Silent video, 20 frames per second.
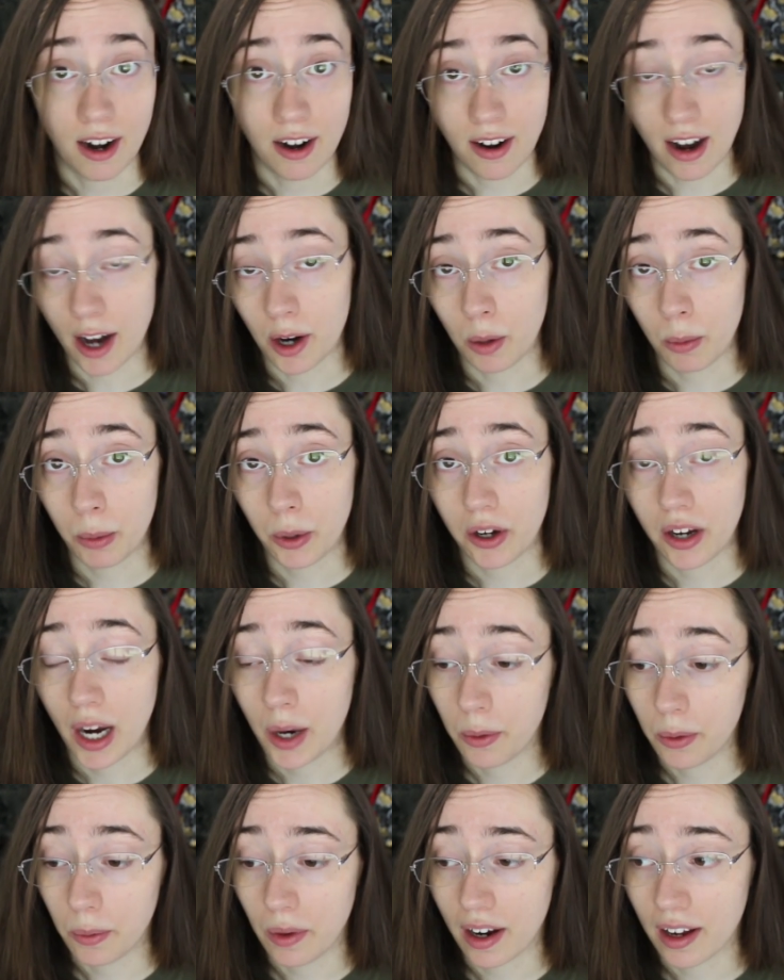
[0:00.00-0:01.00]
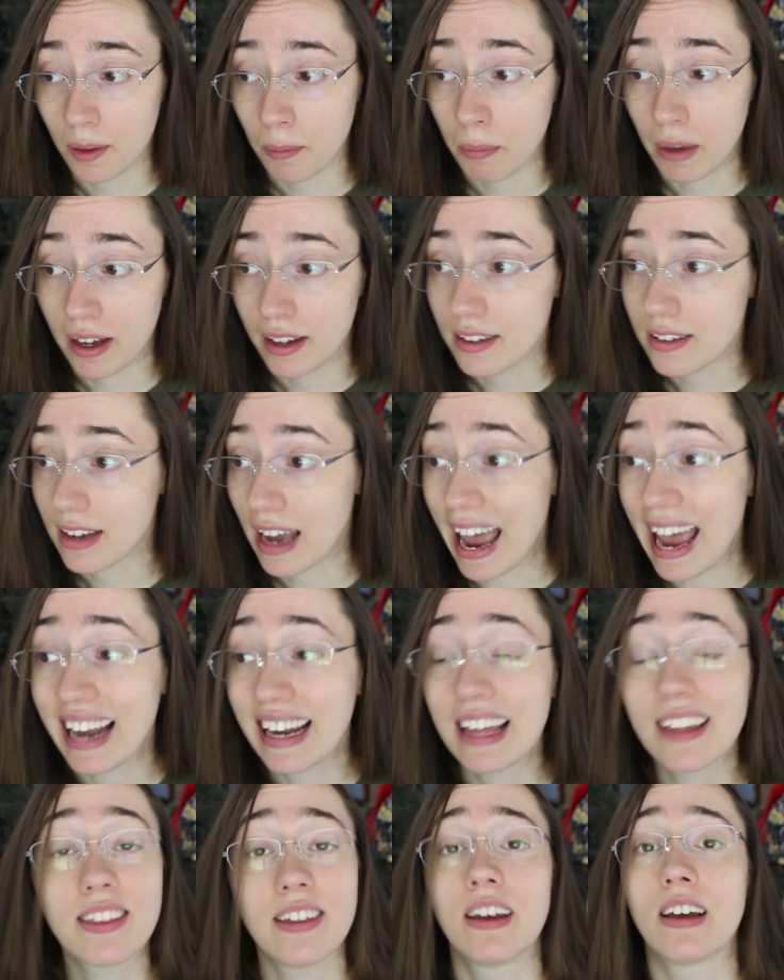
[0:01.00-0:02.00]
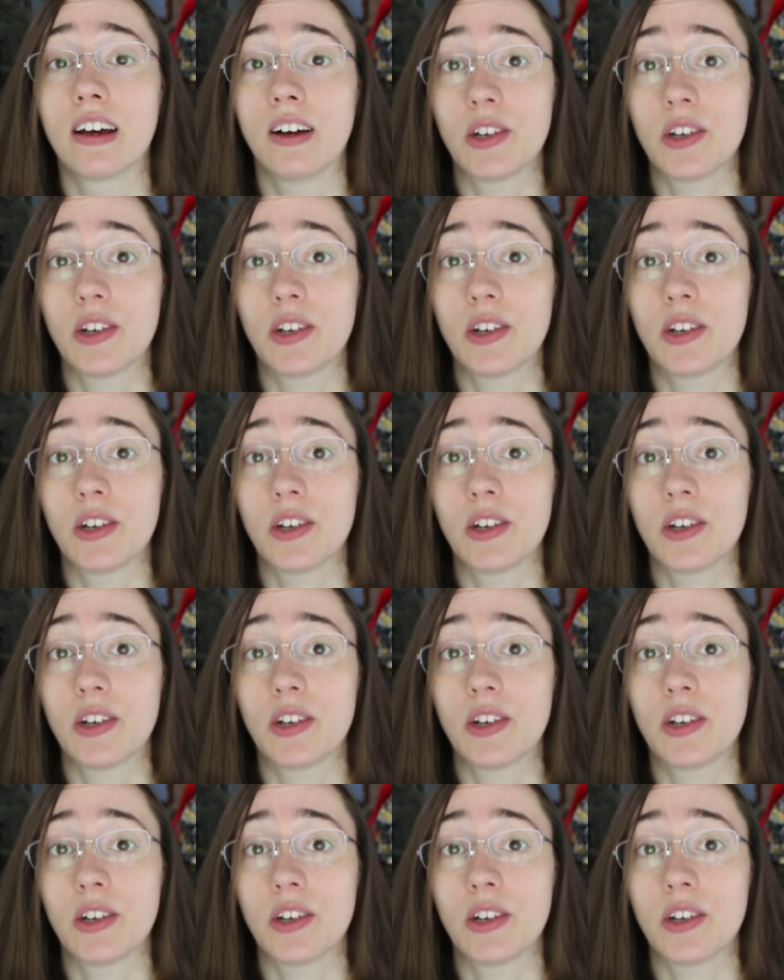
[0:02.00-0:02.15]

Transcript: Not a book I would recommend. Anything